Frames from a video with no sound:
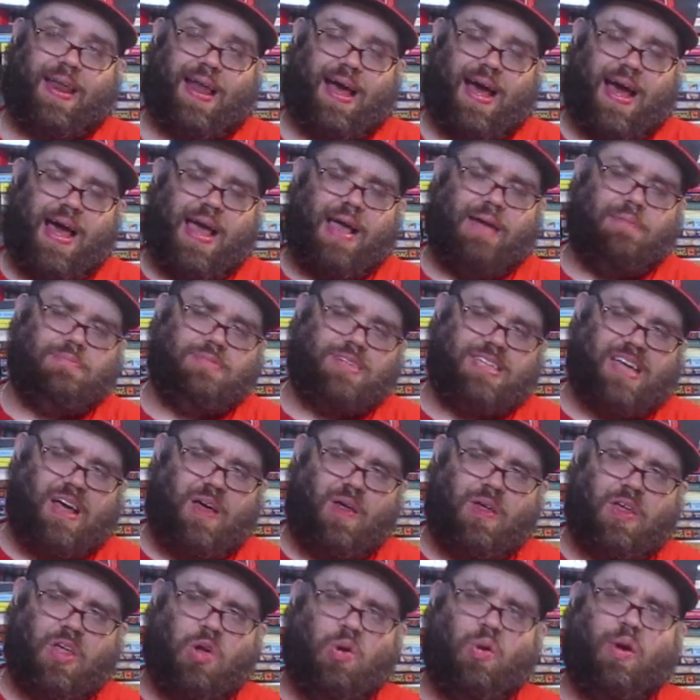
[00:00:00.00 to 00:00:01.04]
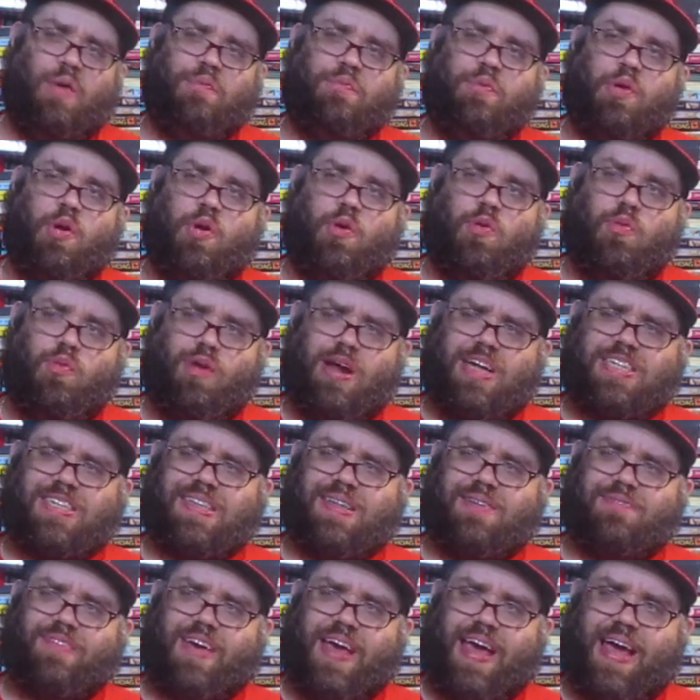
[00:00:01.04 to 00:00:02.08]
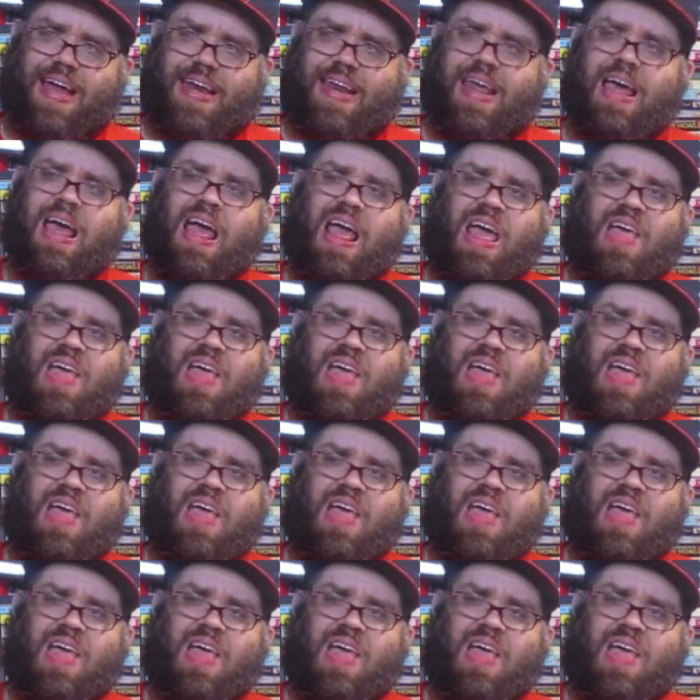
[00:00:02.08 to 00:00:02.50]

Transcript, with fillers: I am telling you, if you're a wrestling fan,